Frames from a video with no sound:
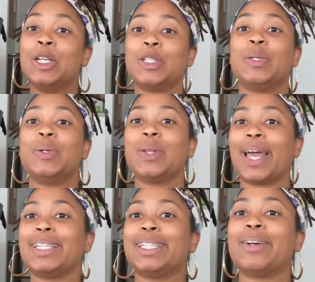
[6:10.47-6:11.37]
to
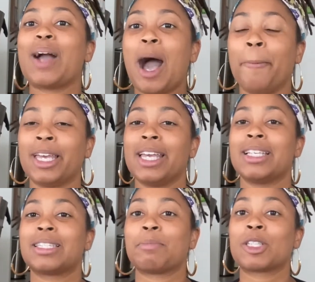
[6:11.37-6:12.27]
like, share, comment,
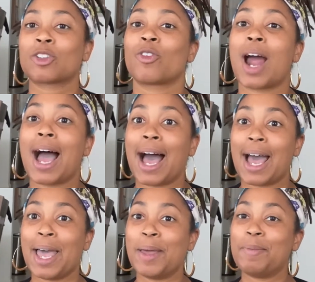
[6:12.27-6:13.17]
and
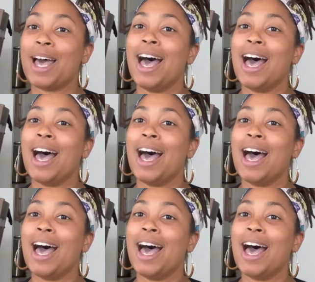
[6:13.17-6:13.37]
subscribe.